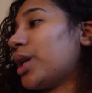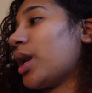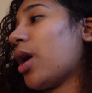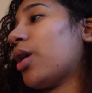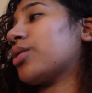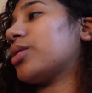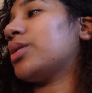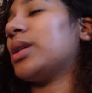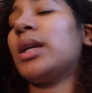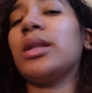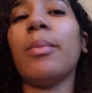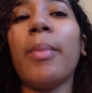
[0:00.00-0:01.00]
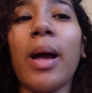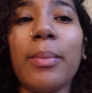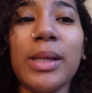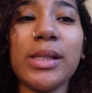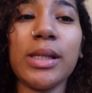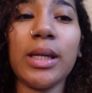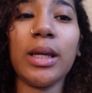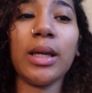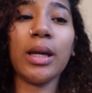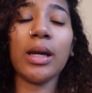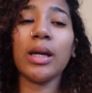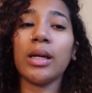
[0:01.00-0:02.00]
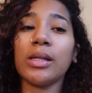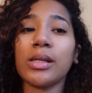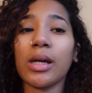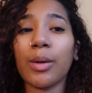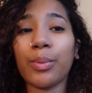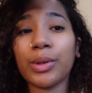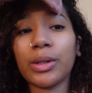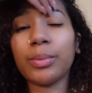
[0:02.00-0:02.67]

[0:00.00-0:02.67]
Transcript: and I also take the mommy tea to help with the